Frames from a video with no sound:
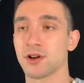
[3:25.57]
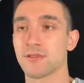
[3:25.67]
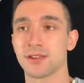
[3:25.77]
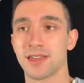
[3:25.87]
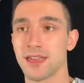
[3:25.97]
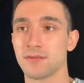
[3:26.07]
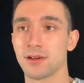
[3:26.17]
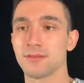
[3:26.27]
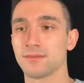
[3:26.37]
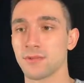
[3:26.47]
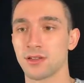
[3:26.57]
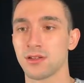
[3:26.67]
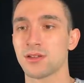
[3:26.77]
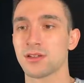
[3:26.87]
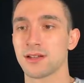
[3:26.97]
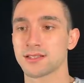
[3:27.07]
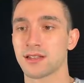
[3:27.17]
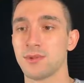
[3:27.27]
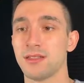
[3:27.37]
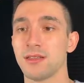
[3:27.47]
it over to Canva. That's
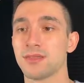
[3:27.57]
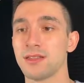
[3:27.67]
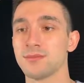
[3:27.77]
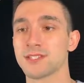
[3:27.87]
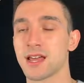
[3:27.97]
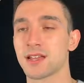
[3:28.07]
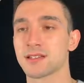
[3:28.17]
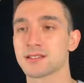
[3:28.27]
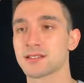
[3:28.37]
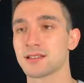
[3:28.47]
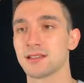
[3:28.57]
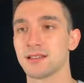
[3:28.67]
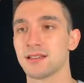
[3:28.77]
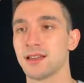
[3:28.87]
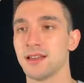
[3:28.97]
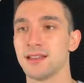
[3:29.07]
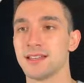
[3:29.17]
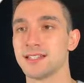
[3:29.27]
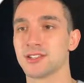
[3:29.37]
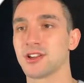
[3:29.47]
gonna be in the theme settings and
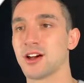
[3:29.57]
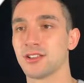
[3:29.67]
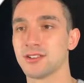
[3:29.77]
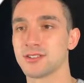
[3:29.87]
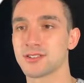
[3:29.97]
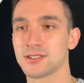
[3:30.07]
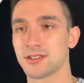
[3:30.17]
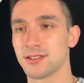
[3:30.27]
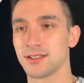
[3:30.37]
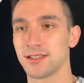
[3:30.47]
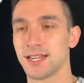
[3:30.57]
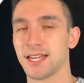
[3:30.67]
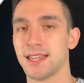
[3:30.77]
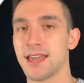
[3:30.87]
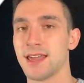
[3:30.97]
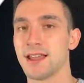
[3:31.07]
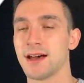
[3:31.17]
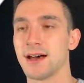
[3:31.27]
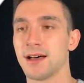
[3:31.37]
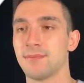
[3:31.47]
into colors, and then
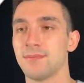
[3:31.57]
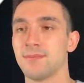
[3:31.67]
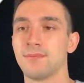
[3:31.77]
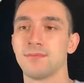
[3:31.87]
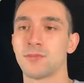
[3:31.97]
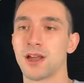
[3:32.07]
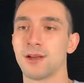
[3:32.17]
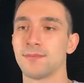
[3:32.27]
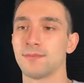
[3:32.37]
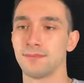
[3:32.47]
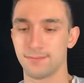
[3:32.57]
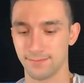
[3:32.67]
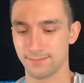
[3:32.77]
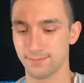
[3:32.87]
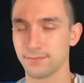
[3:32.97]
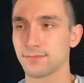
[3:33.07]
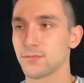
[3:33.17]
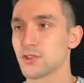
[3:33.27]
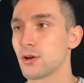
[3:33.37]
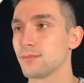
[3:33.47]
right here.
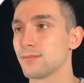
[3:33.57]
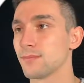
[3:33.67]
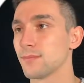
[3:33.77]
So